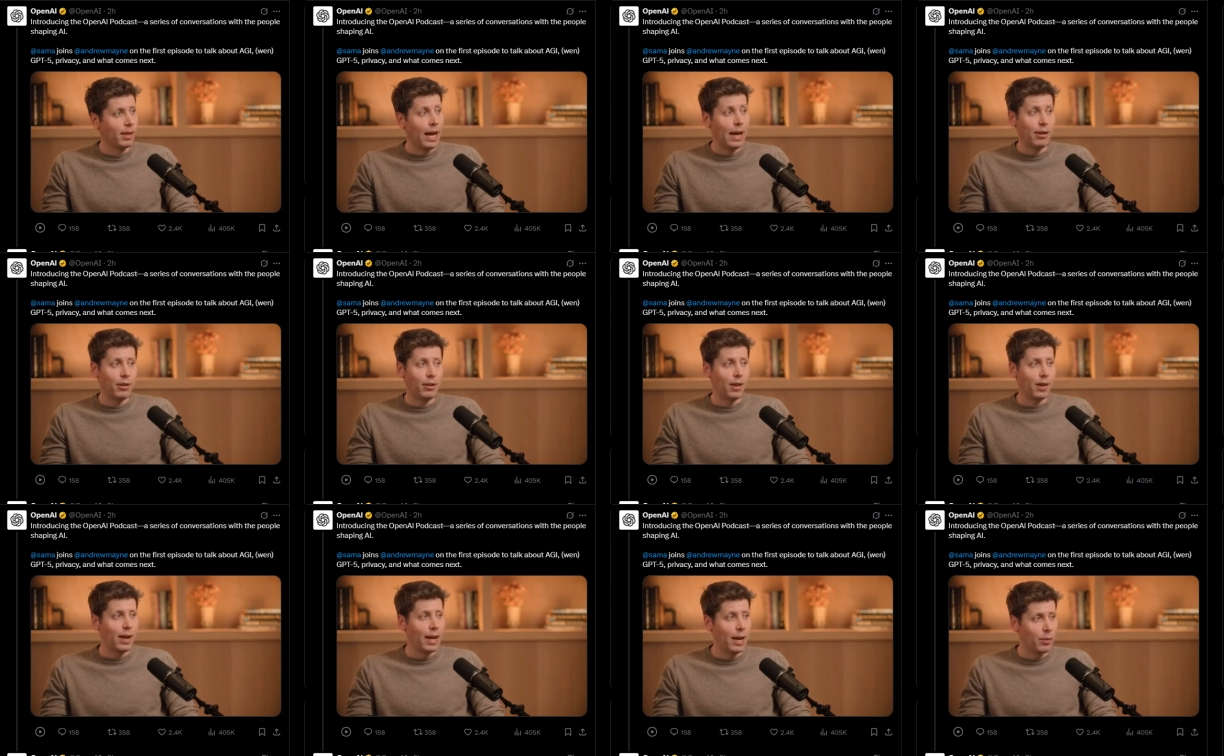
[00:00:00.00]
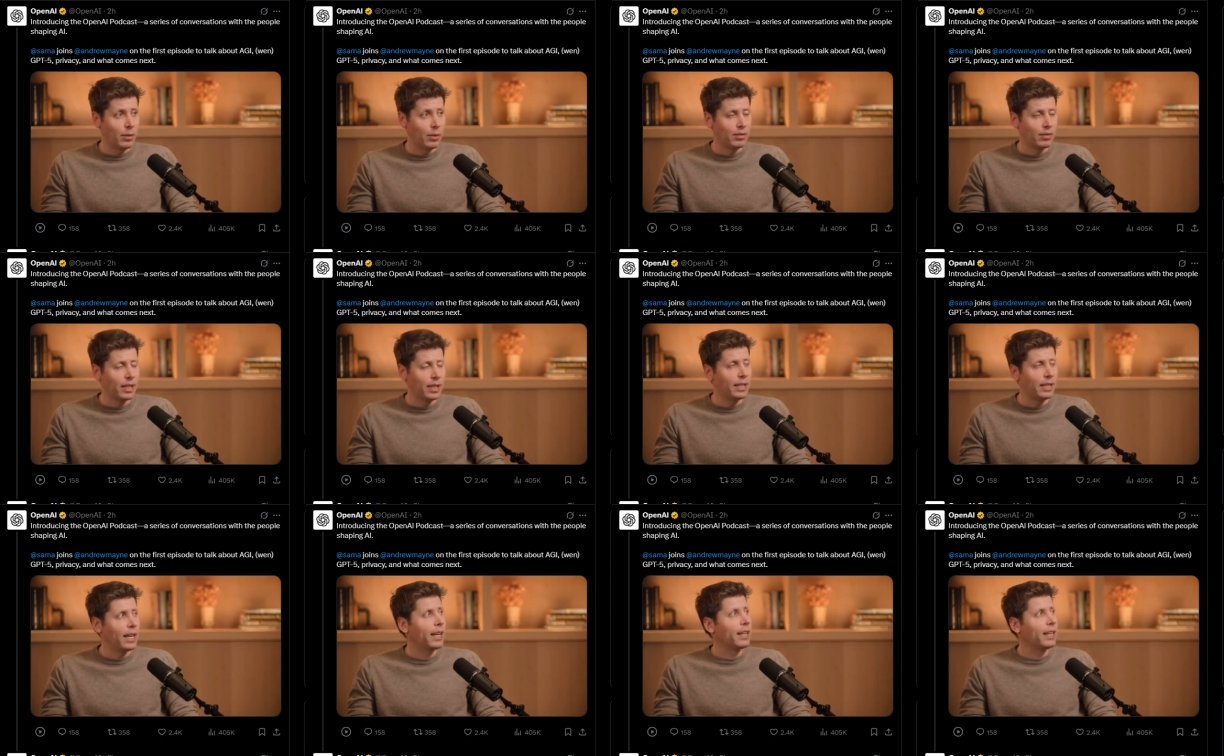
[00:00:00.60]
I don't know how I would have
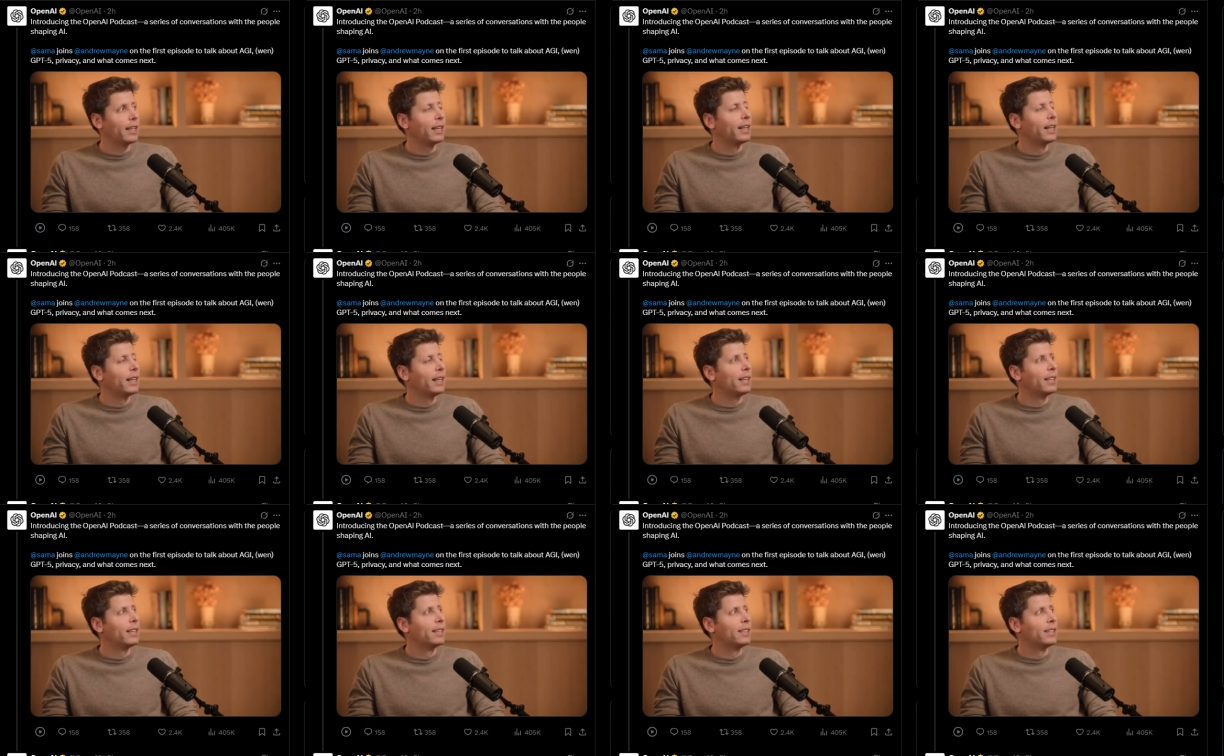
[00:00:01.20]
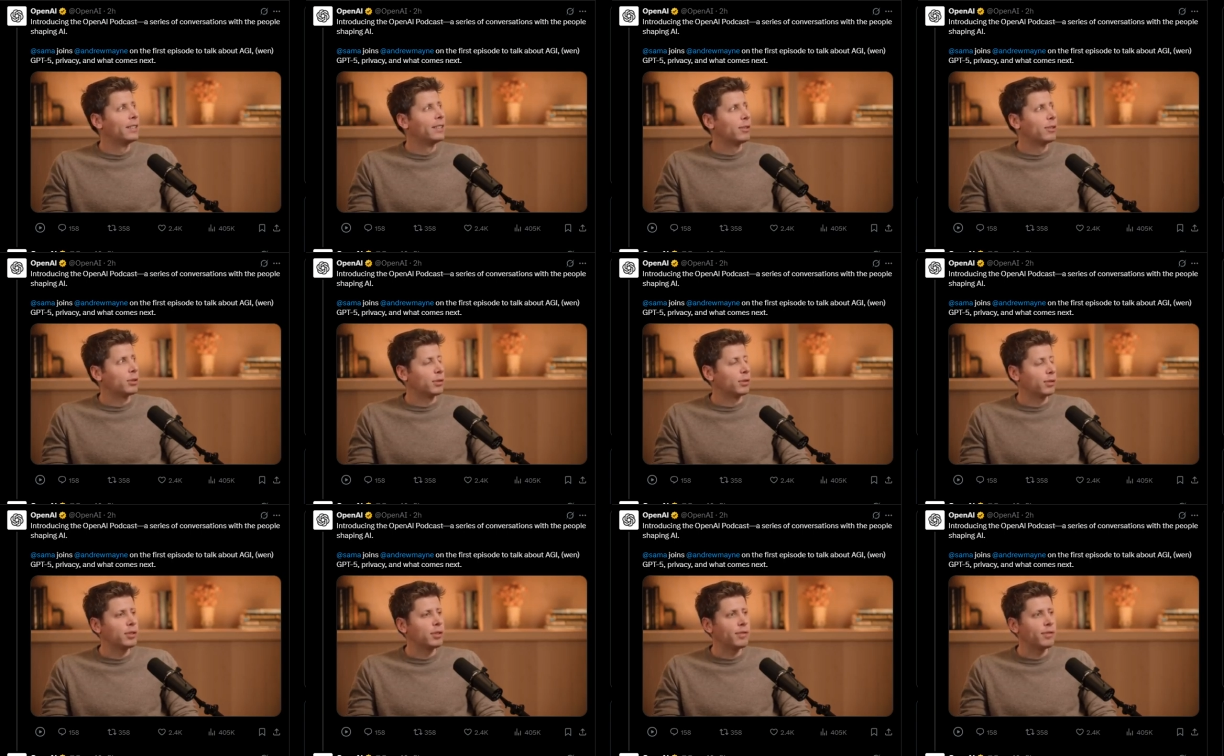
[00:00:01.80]
done that.
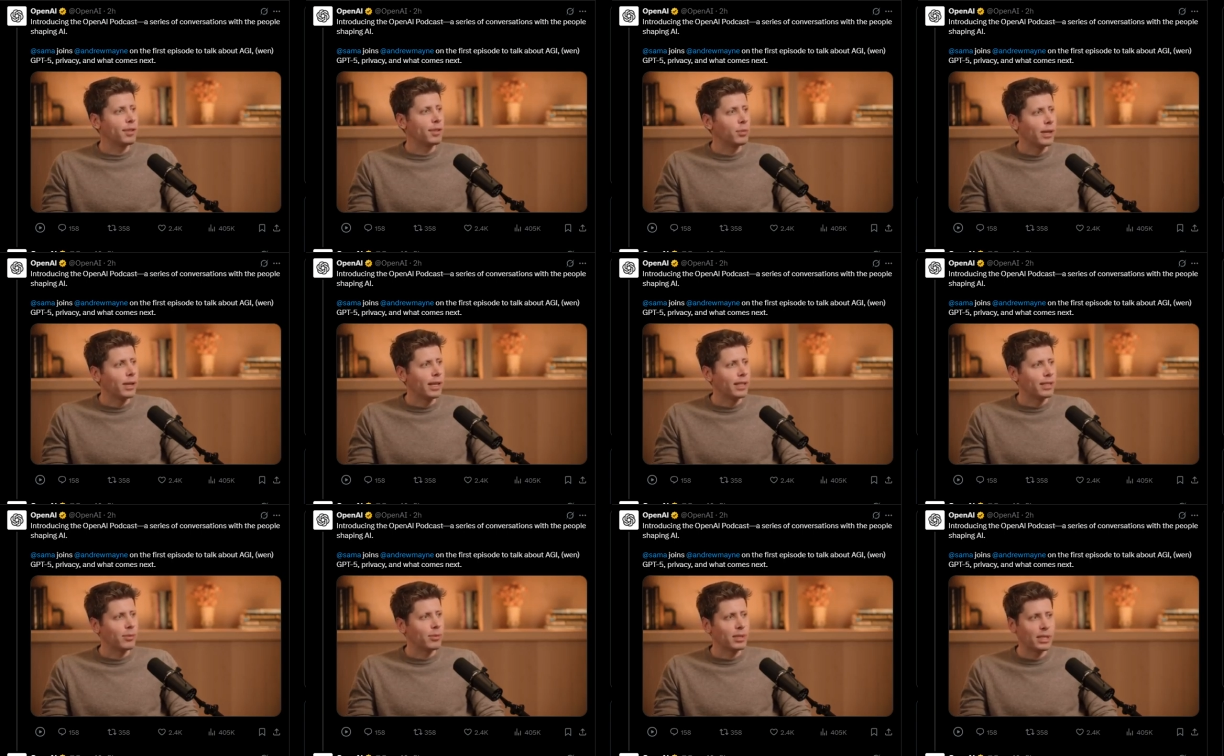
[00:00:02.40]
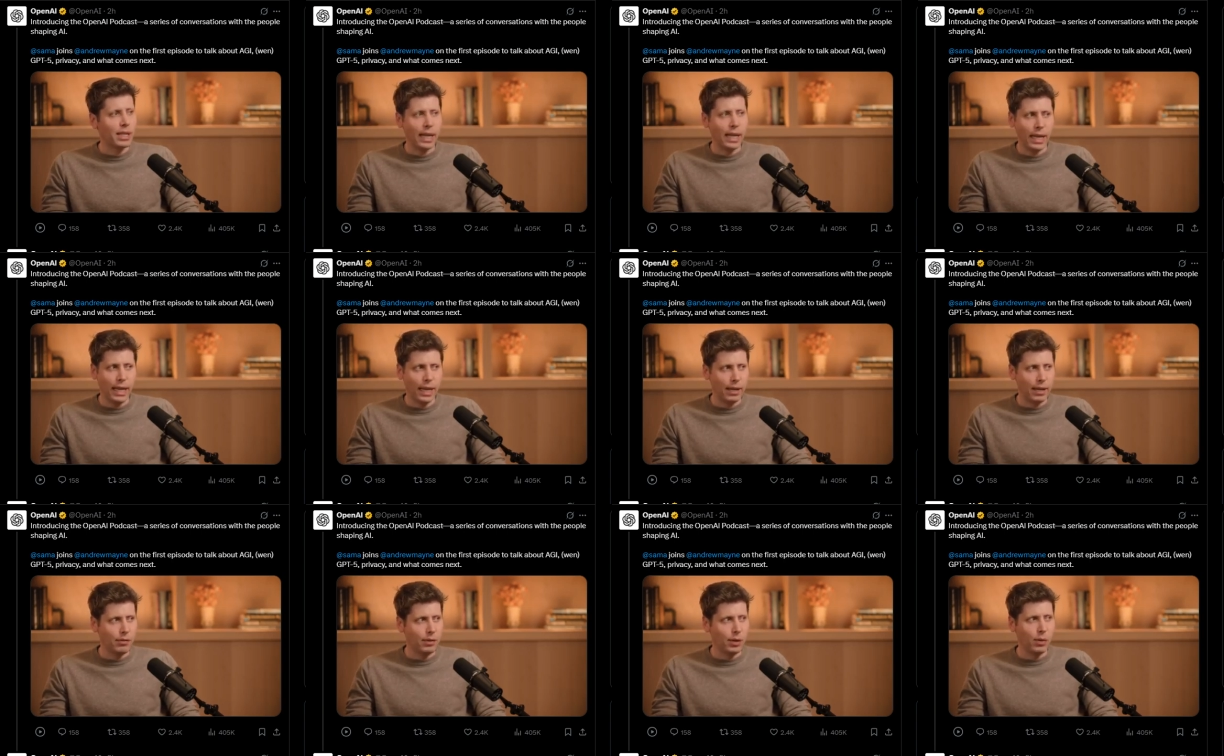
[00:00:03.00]
Those first few weeks, it was like
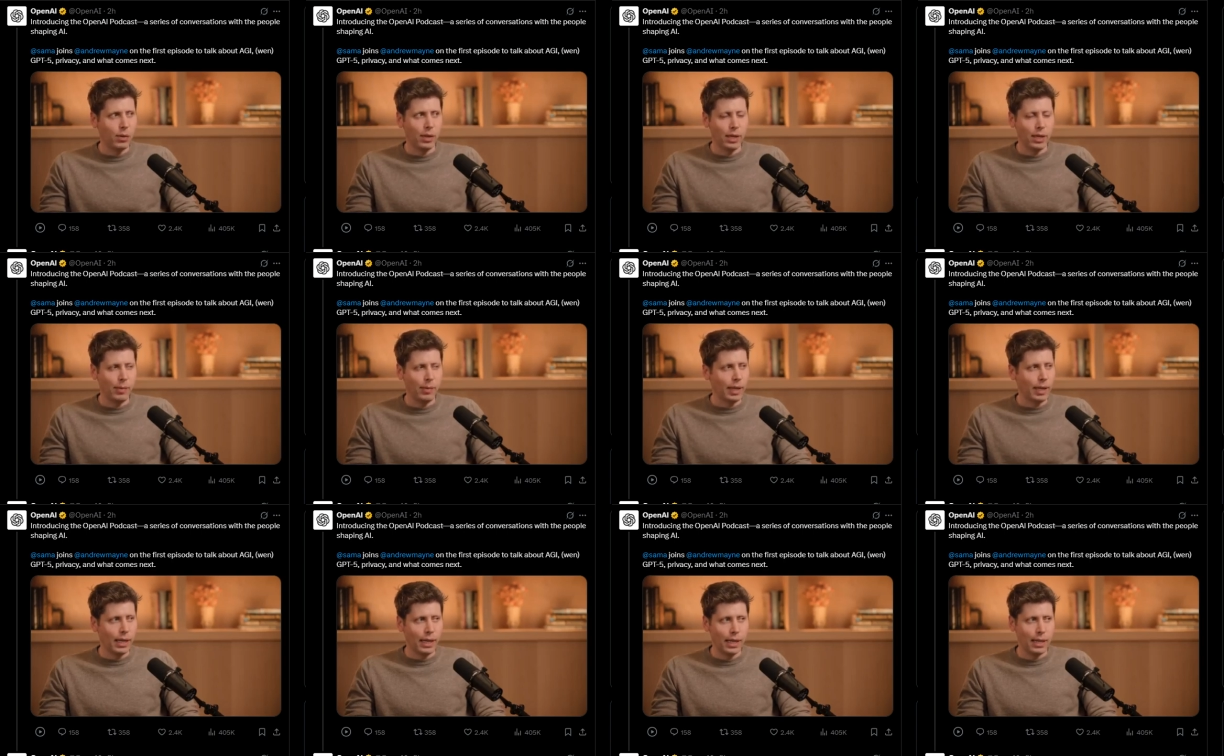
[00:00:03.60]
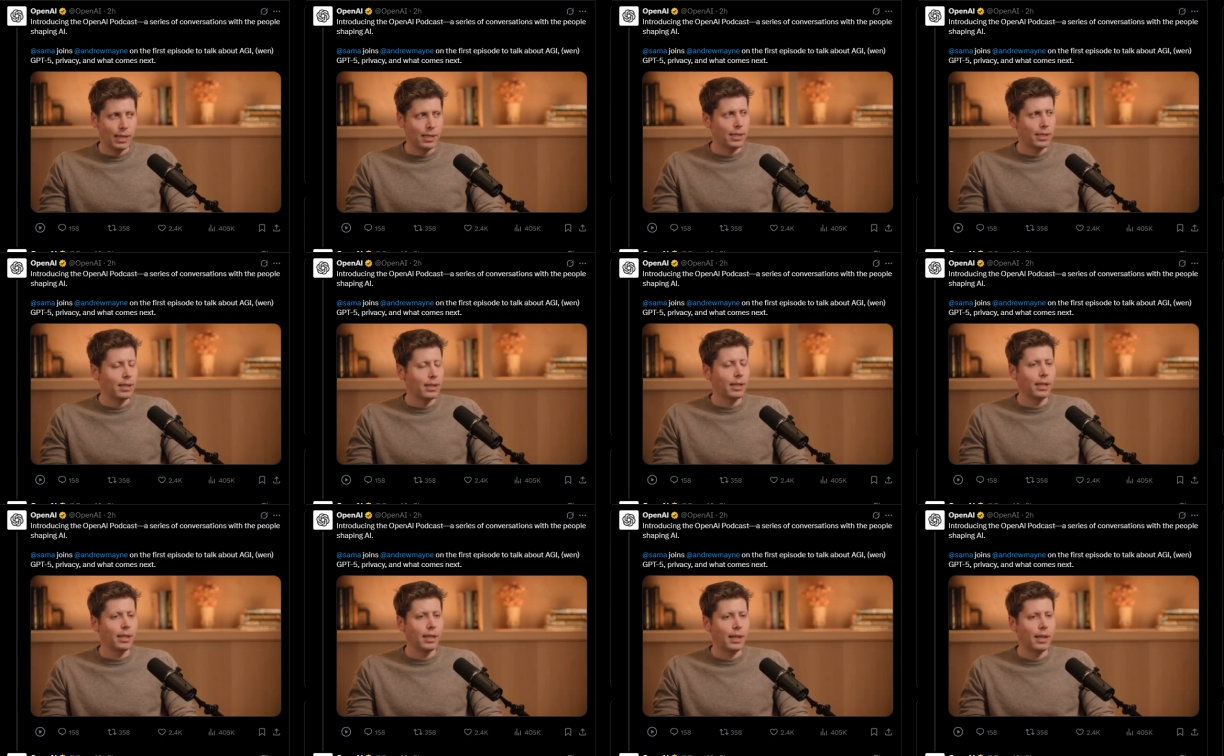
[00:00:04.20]

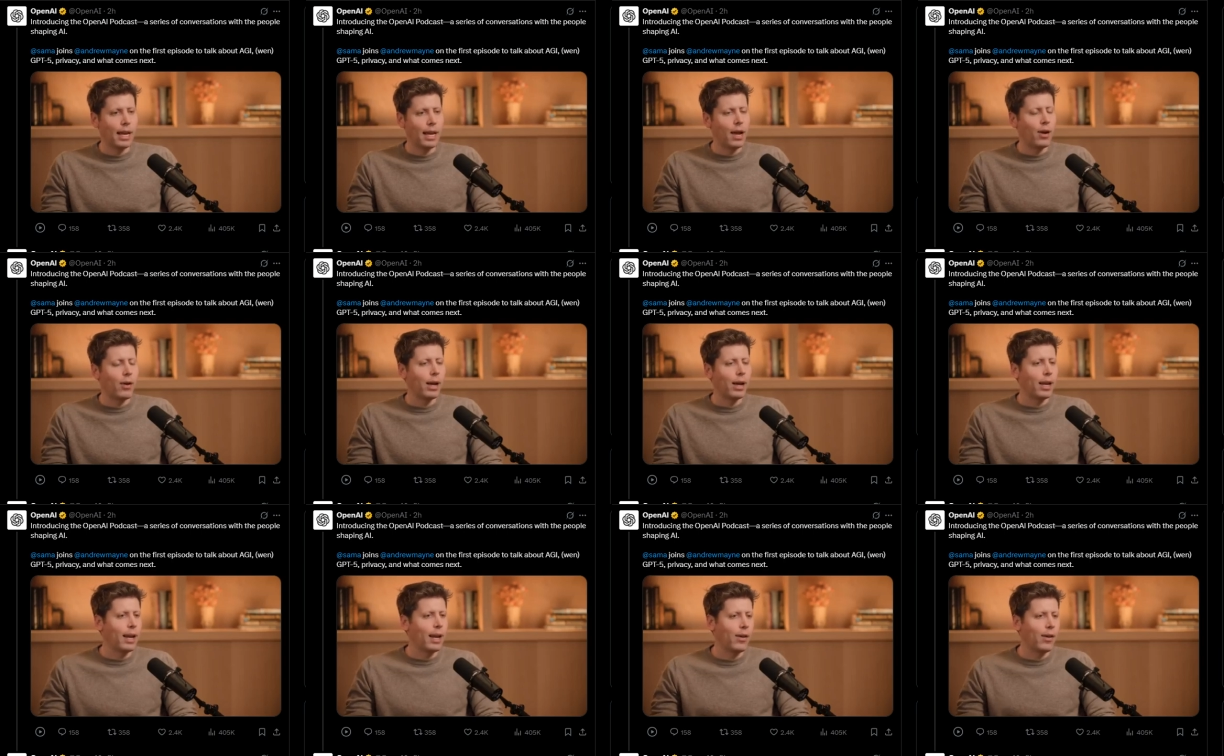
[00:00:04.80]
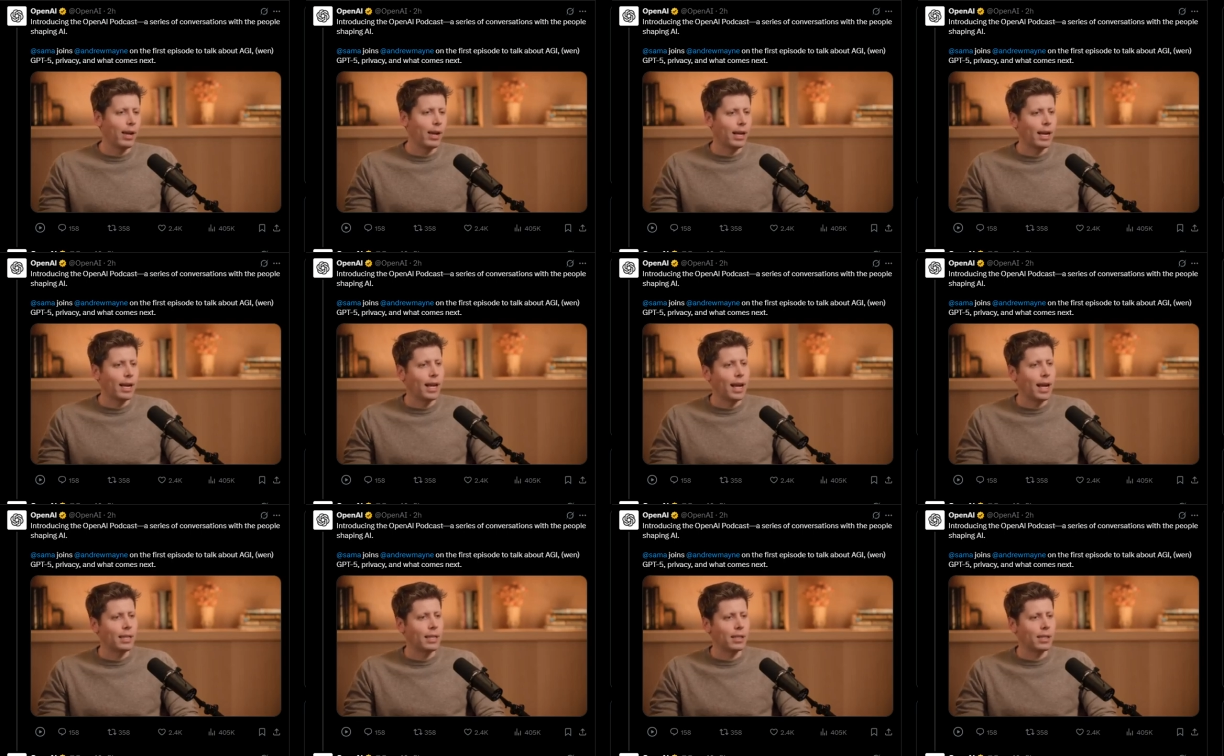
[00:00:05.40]
constantly. Now I
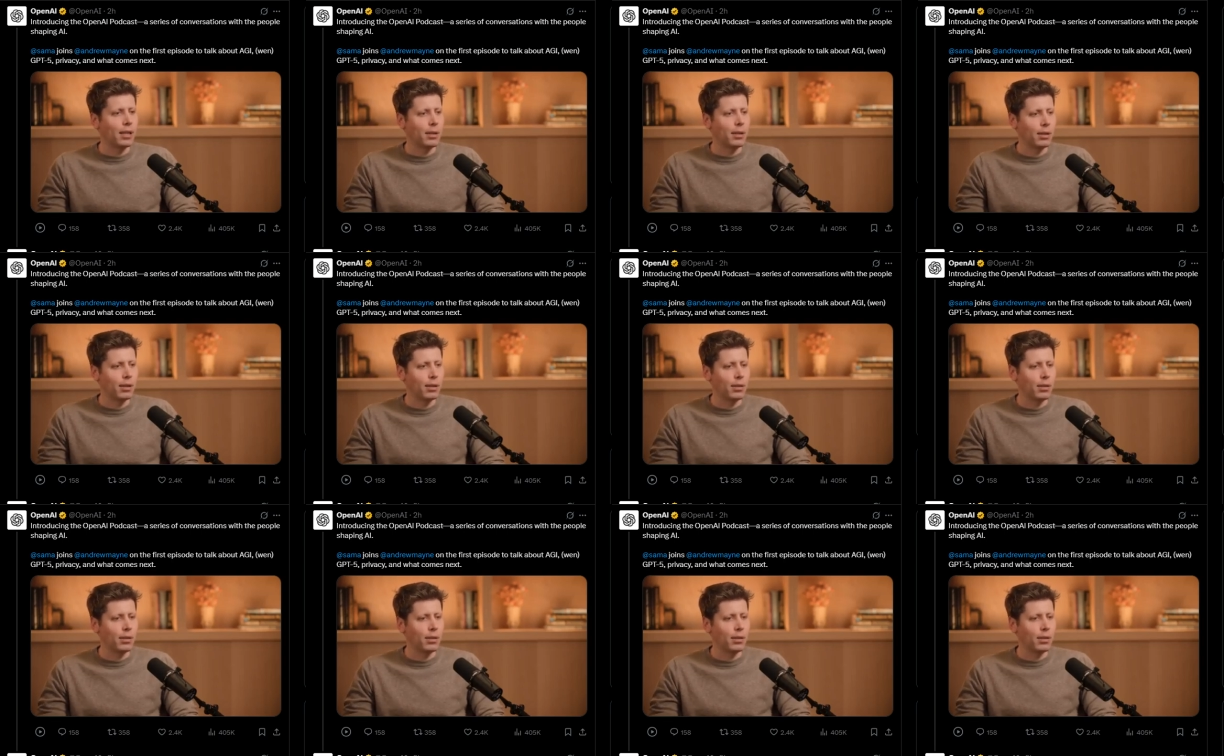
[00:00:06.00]
kind of ask it